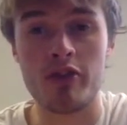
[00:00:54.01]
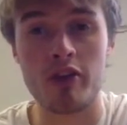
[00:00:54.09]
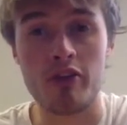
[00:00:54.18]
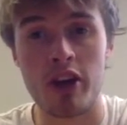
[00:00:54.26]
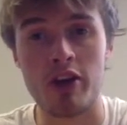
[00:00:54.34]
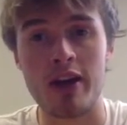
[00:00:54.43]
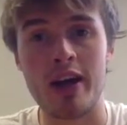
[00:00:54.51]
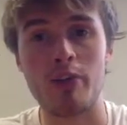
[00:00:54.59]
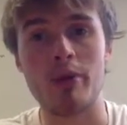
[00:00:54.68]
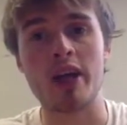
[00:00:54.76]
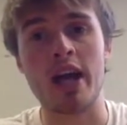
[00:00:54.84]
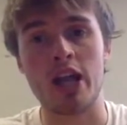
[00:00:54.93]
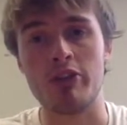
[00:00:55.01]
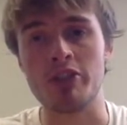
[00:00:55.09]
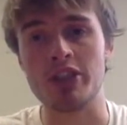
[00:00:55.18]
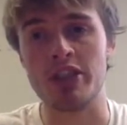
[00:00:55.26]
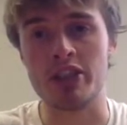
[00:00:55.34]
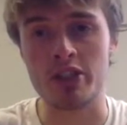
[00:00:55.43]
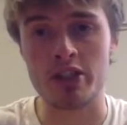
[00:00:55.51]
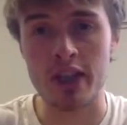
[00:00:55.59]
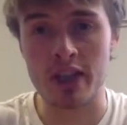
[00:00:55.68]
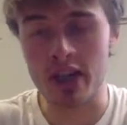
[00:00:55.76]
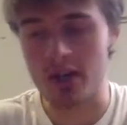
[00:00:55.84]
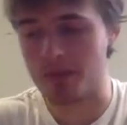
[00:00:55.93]
figuring out how many calories you need to
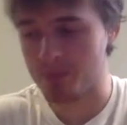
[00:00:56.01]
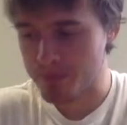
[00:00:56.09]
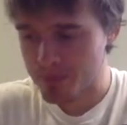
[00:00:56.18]
take in.